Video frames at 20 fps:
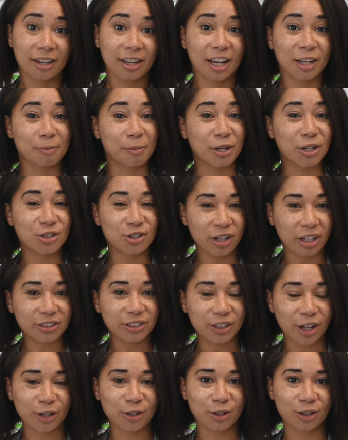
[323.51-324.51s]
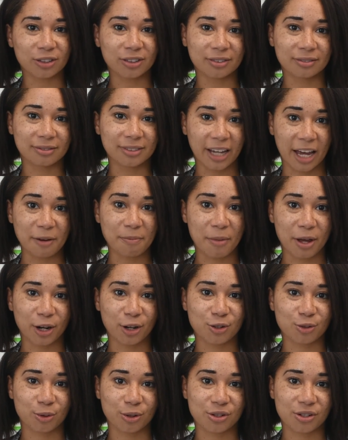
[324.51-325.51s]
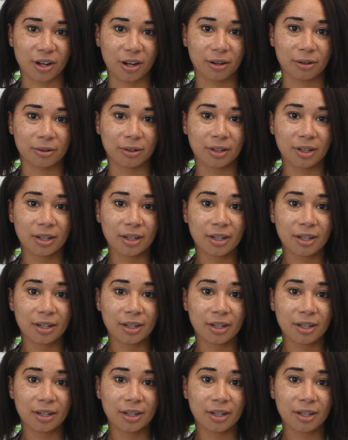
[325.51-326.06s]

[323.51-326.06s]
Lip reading: It'd be just under 10 minutes or so.